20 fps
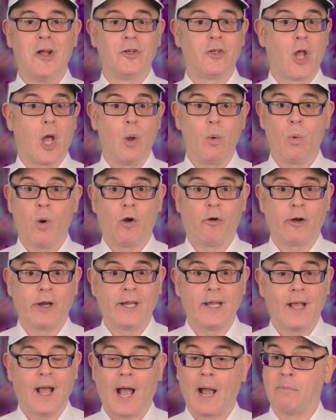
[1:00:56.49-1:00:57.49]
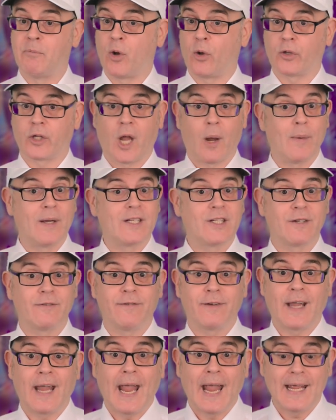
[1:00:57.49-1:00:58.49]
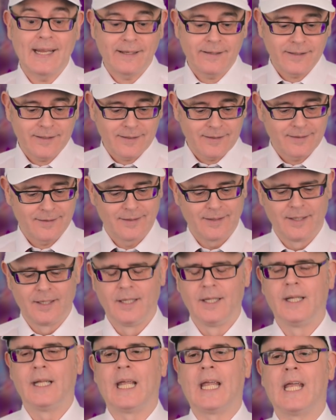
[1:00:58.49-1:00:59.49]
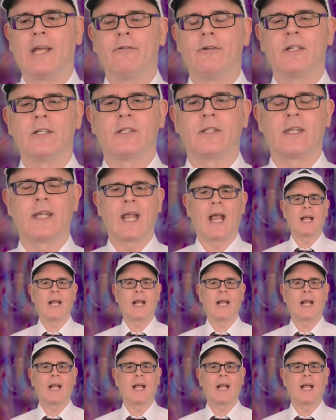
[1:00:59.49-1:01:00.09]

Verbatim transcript: don't worry, I'm not going to forget. Here is the